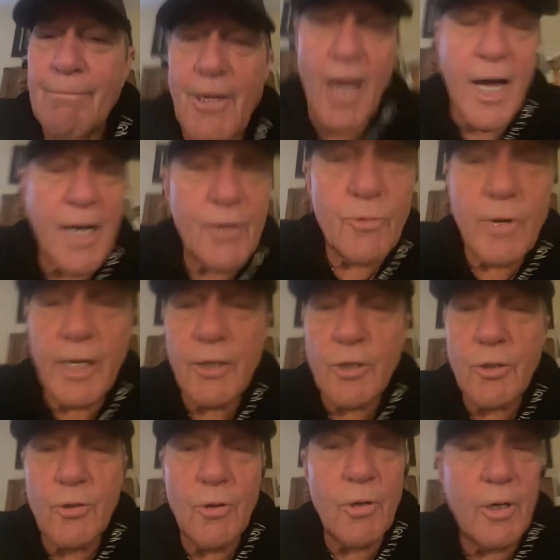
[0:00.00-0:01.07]
Andre
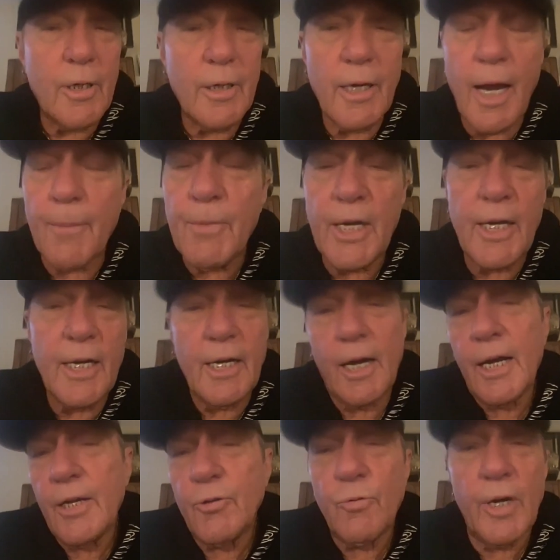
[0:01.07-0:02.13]
story. I mean,
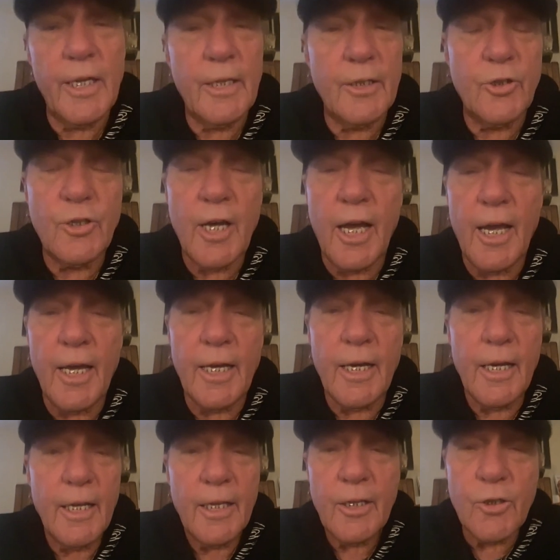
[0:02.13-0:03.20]
Andre the Giant.
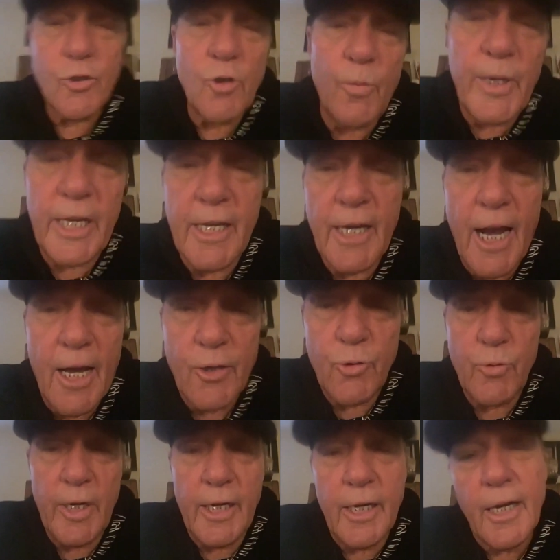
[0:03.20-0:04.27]
There's nobody could
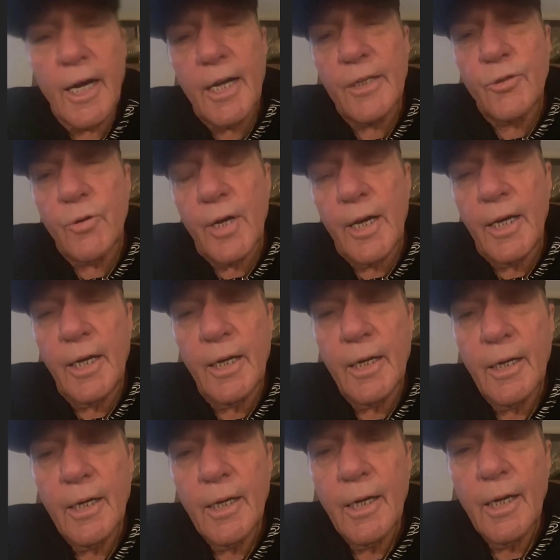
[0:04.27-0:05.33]
outdrink Andre.
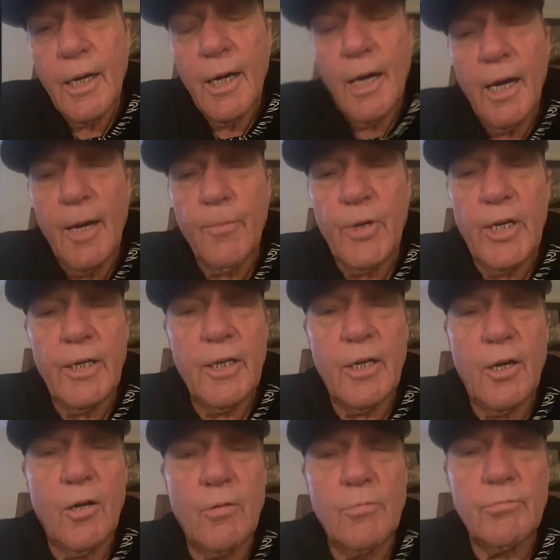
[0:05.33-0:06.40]
I mean, you
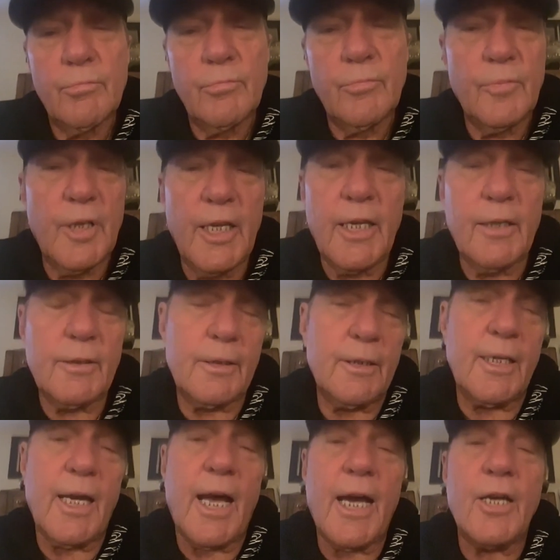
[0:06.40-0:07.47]
know, eh,
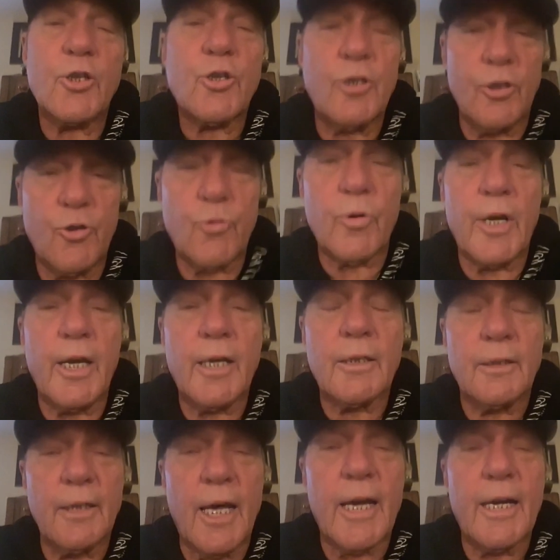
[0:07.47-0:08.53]
guys could drink.
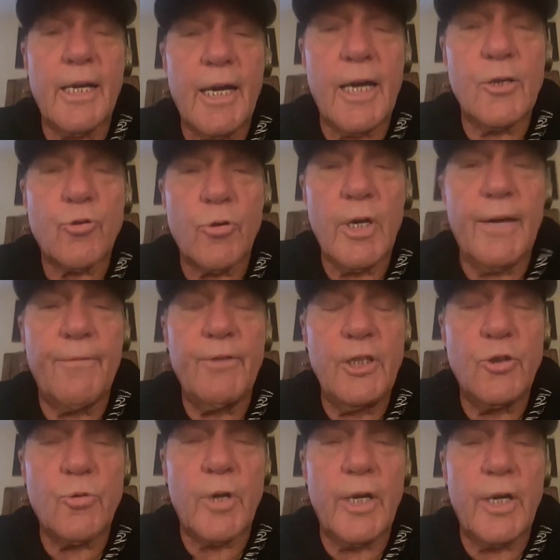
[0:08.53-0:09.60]
A lot of guys are heavy
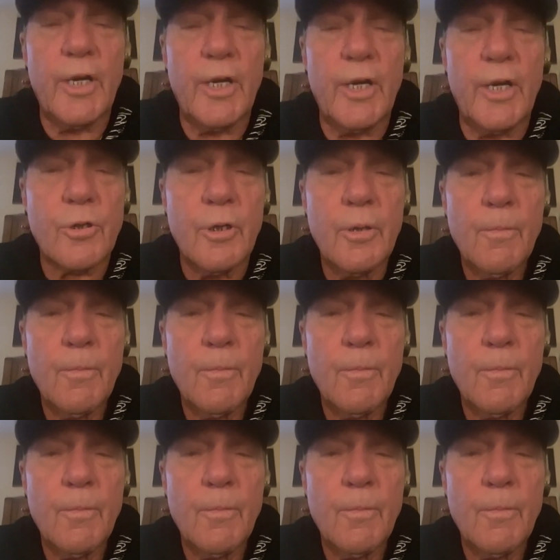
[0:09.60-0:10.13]
drinkers.